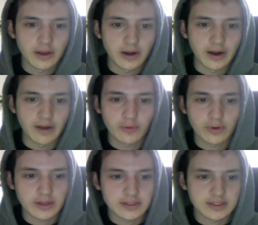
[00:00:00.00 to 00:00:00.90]
Alright,
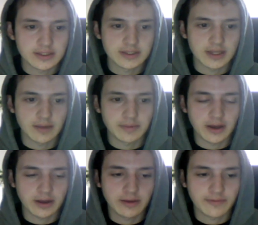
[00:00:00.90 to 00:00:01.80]
everyone needs to stop
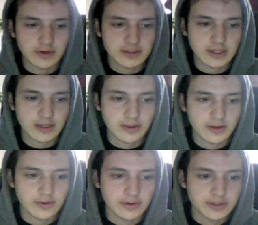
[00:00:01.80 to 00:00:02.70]
talking for a second
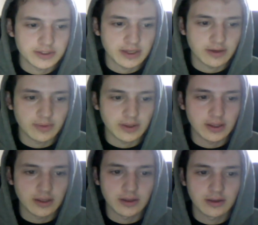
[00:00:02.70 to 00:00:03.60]
though and just tell
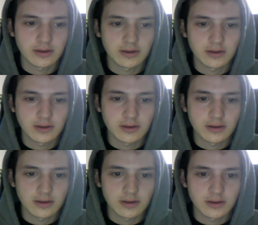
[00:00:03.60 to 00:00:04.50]
me
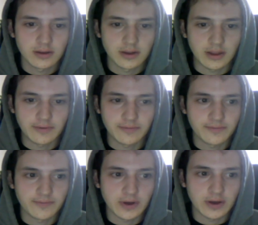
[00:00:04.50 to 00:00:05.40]

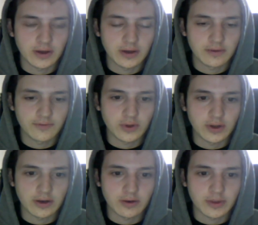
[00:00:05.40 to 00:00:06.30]
if you
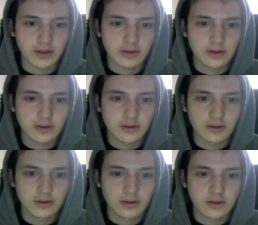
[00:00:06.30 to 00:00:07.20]
can hear me.
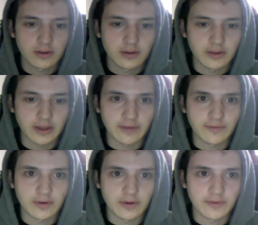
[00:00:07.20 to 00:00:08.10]
Like
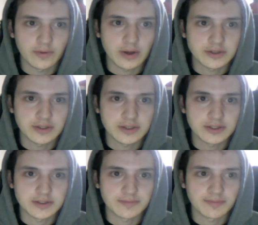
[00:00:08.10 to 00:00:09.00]
if you're watching this,
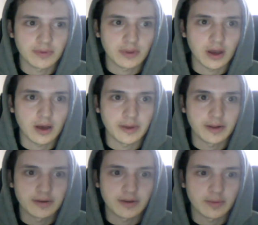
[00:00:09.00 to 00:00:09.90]
just
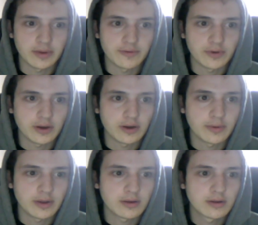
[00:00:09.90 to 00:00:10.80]
comment and tell me if you can hear
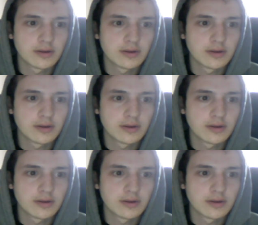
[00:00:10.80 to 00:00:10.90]
me.